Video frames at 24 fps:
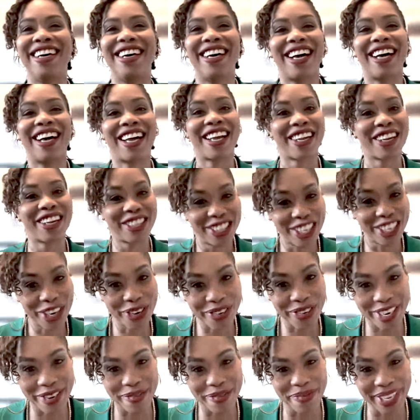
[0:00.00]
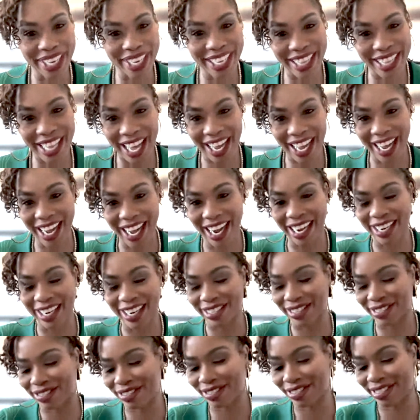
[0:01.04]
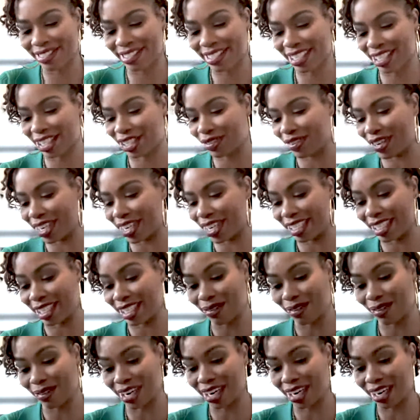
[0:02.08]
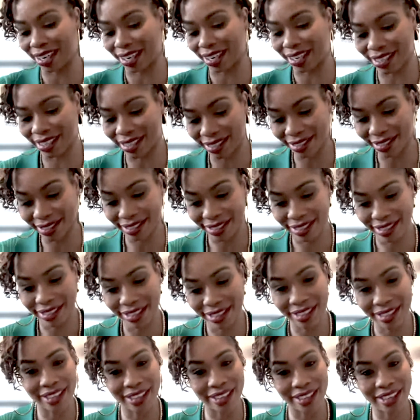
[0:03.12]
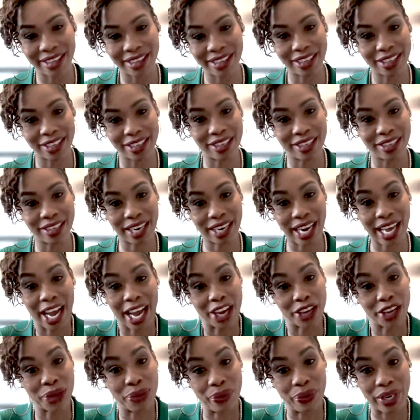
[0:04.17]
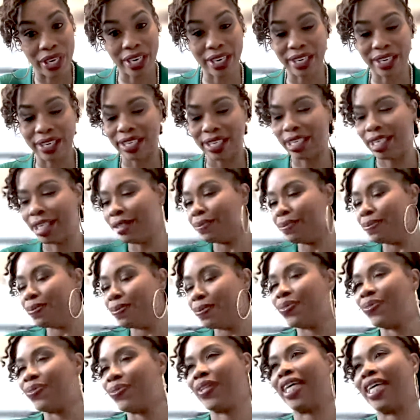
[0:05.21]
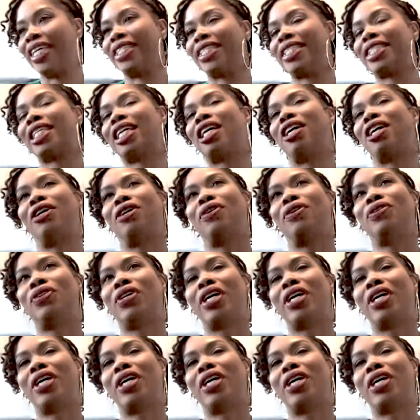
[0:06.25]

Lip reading: you don't want to be in that kind of situation where, like, how you were. And so